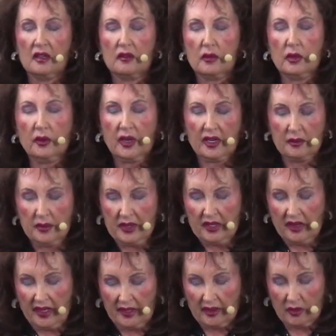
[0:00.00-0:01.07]
We want to be
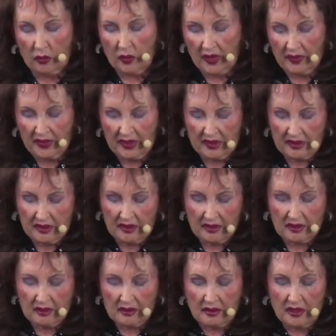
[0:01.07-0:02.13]
like the one that
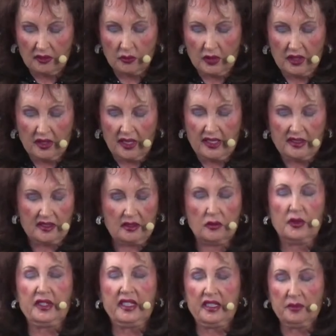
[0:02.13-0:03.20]
realizes
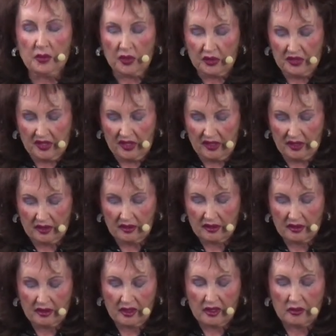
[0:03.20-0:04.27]
we need mercy.
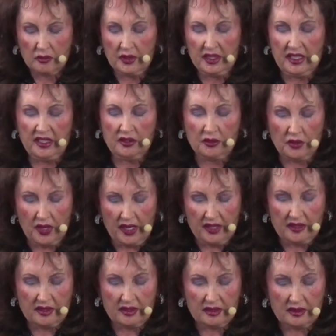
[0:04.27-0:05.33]
We need
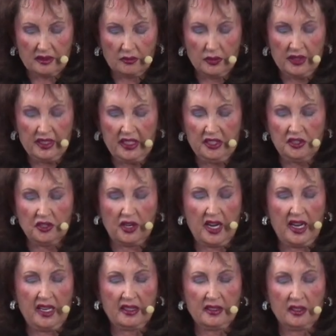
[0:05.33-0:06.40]
grace. We need your
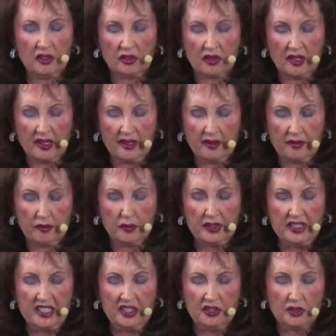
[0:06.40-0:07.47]
hand in our life. We
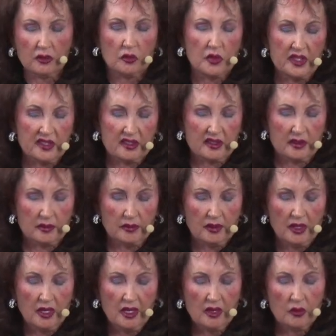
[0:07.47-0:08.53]
need your wisdom.
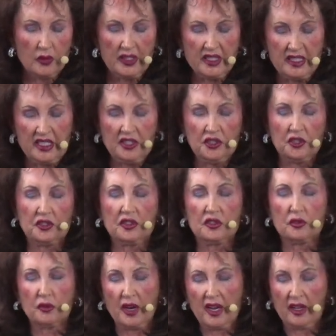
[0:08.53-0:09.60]
We need your
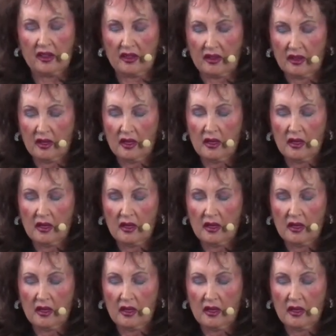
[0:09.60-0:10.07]
strength.